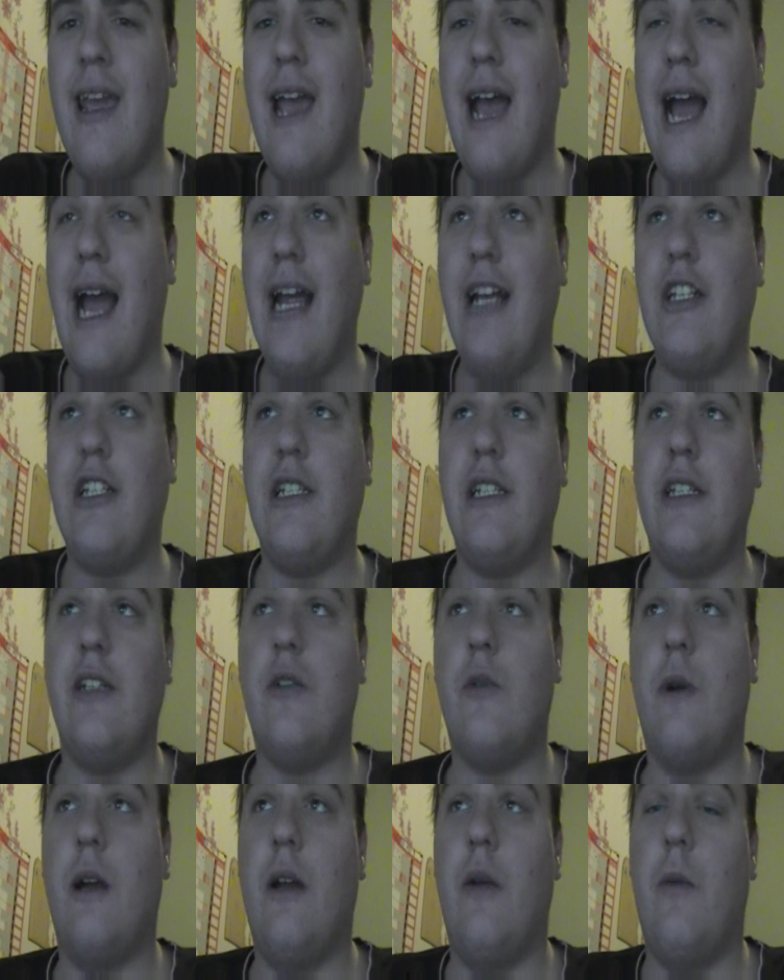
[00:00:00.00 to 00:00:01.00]
I actually
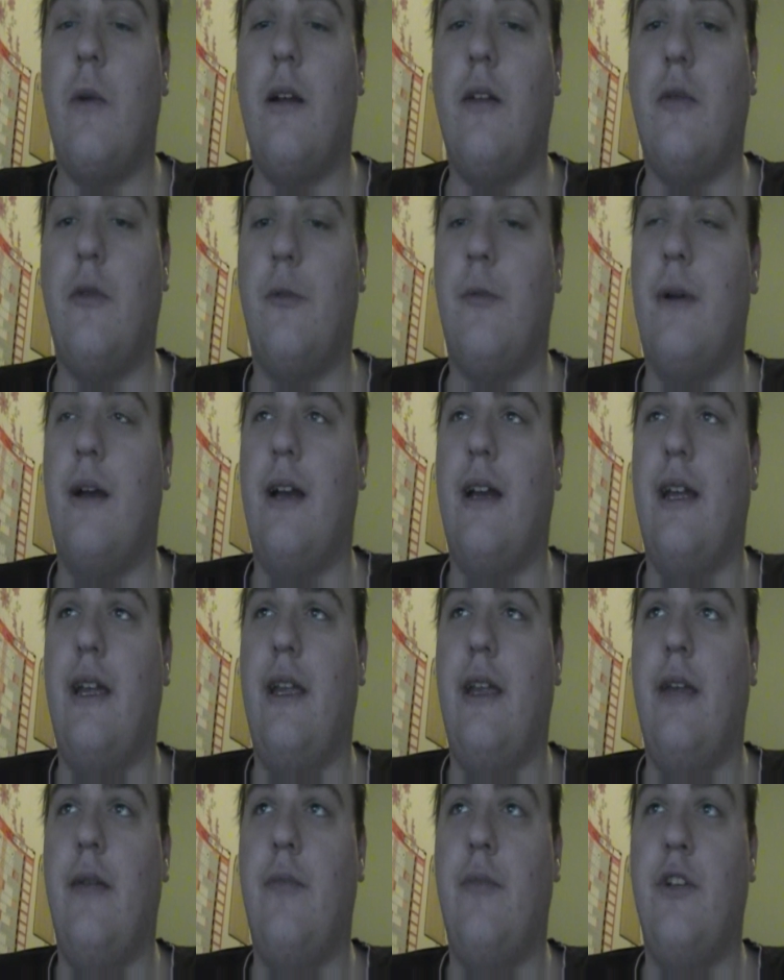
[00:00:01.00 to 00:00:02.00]
did quite well with my
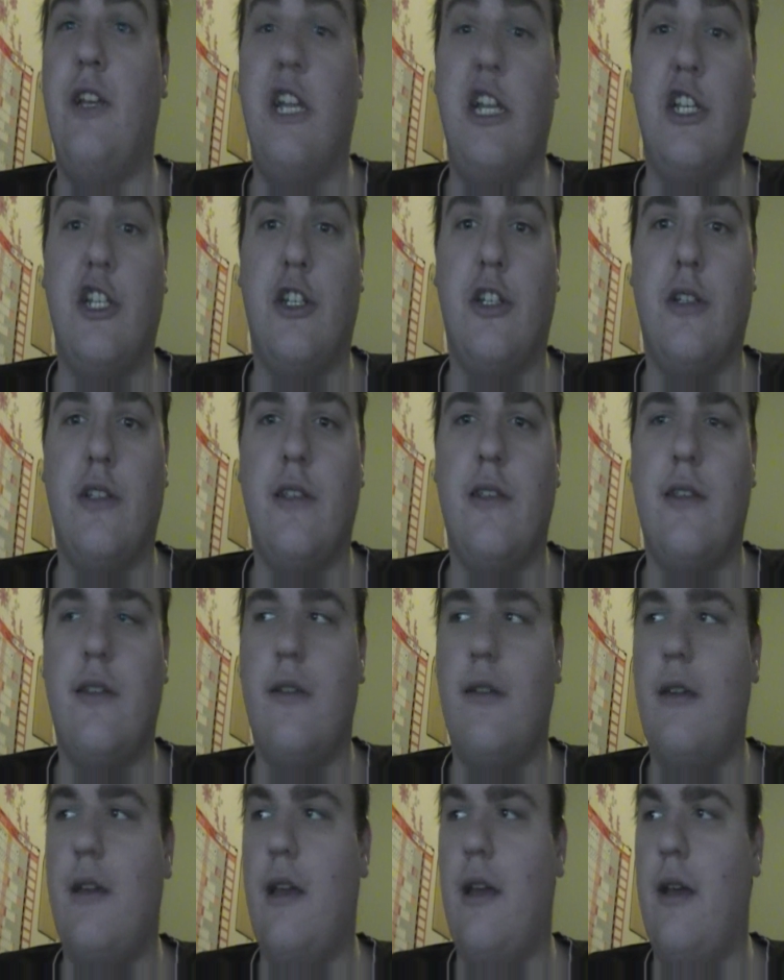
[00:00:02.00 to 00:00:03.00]
predictions.
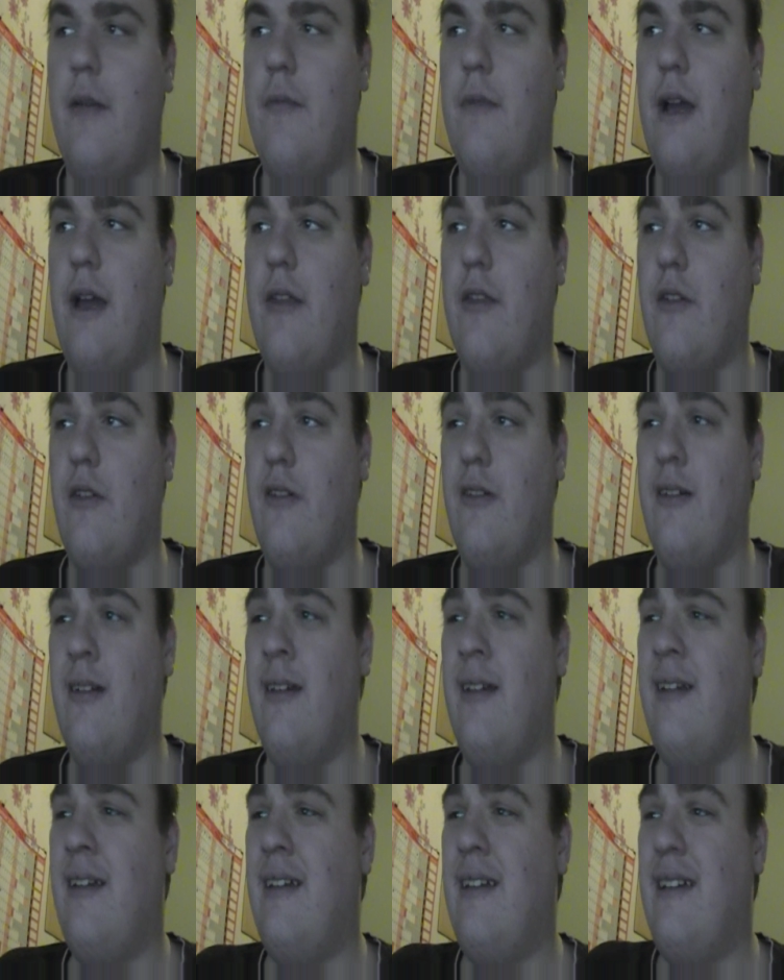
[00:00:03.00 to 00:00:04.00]
I thought
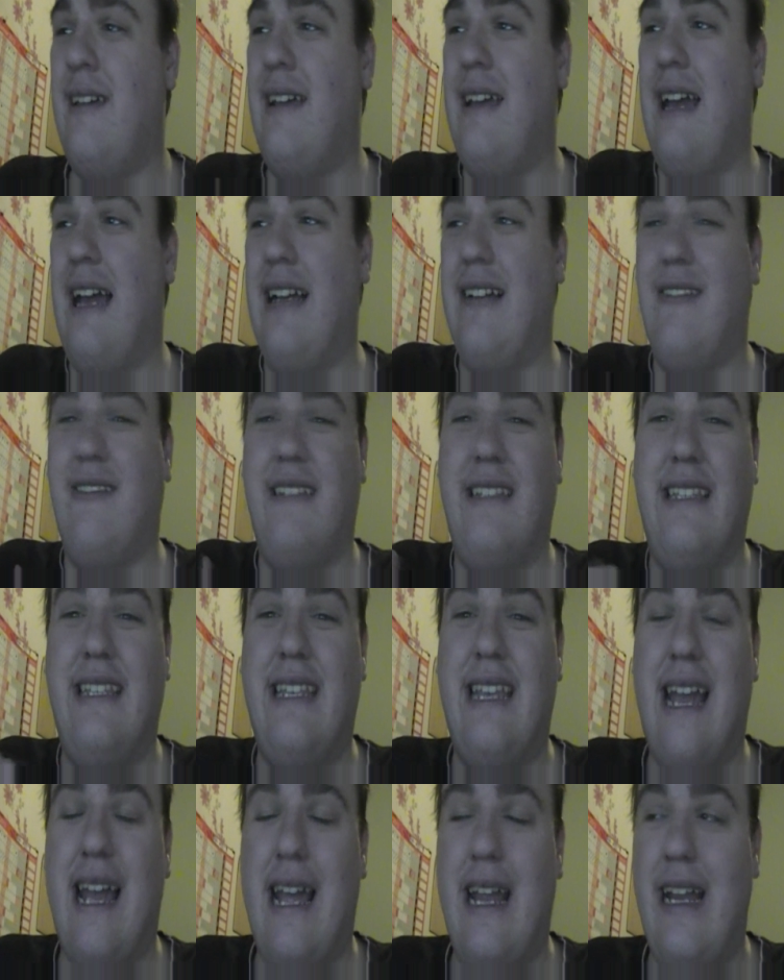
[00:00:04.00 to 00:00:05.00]
I got
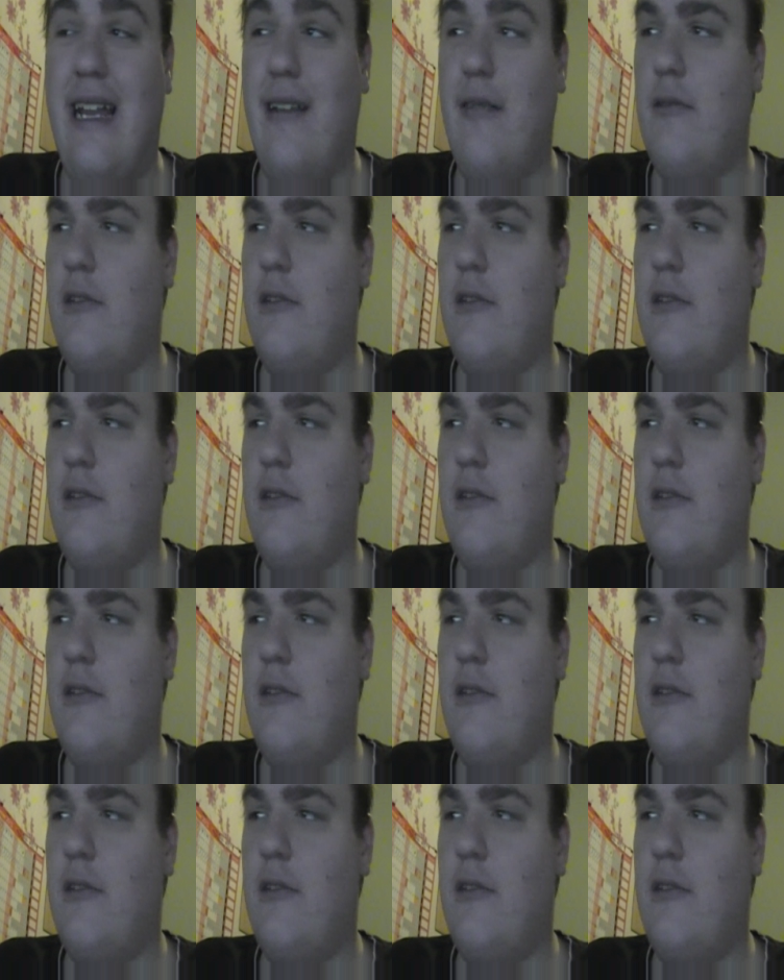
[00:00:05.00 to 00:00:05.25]
9 I